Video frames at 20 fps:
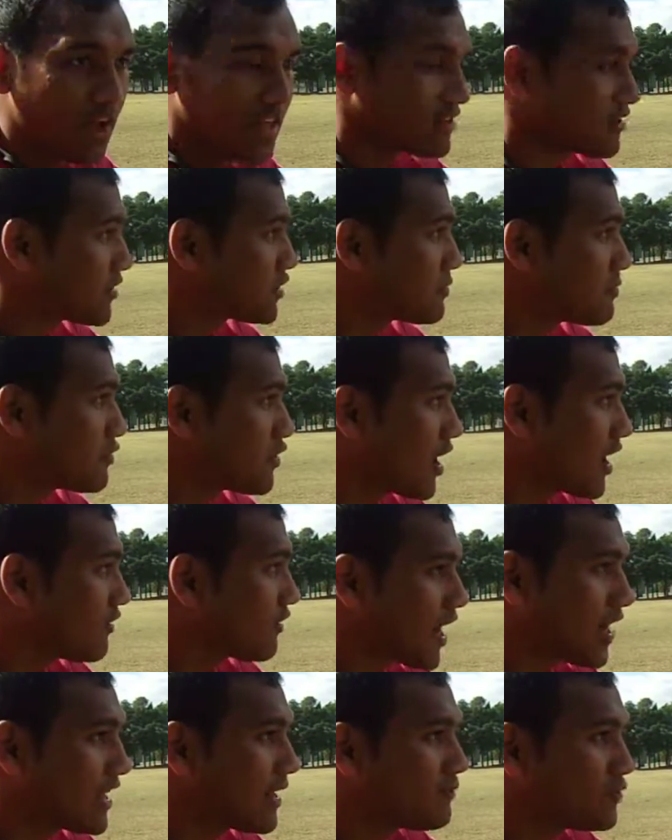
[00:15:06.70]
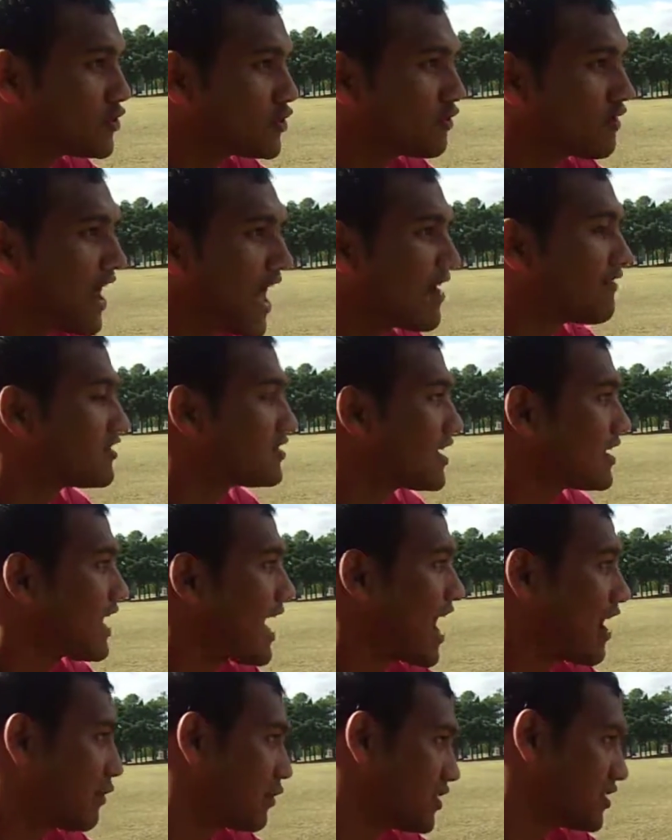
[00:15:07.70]
as an entrepreneur, a lot of times you don't have set
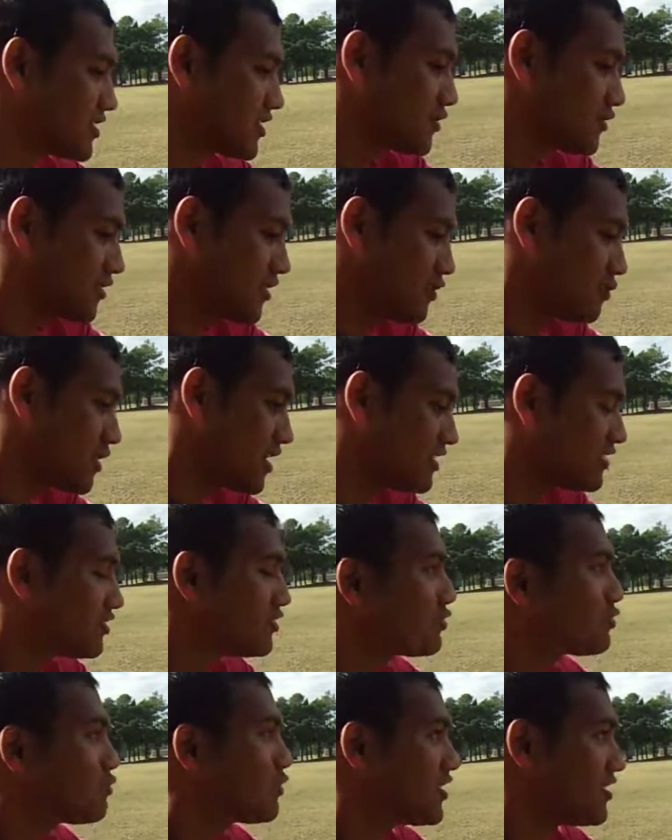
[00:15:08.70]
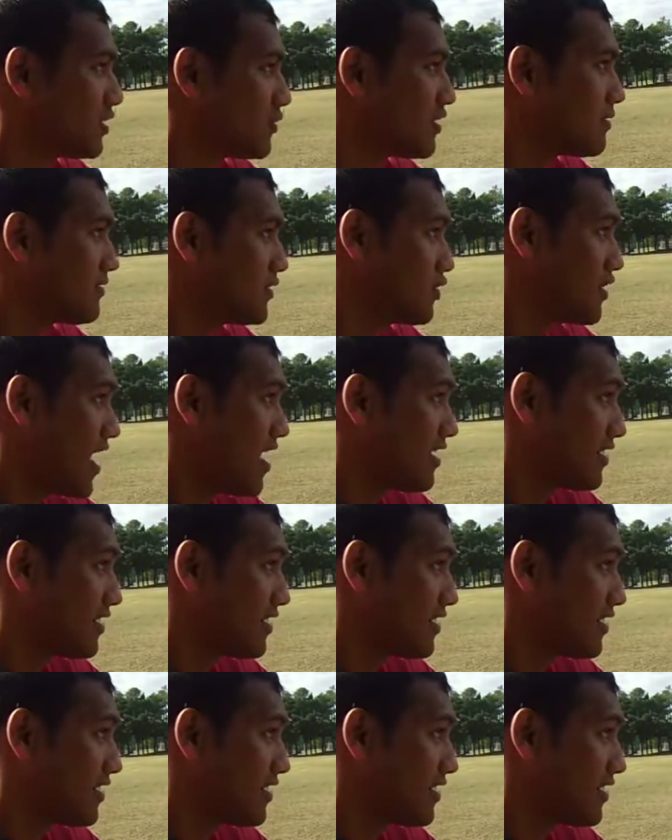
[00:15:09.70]
hours. You can your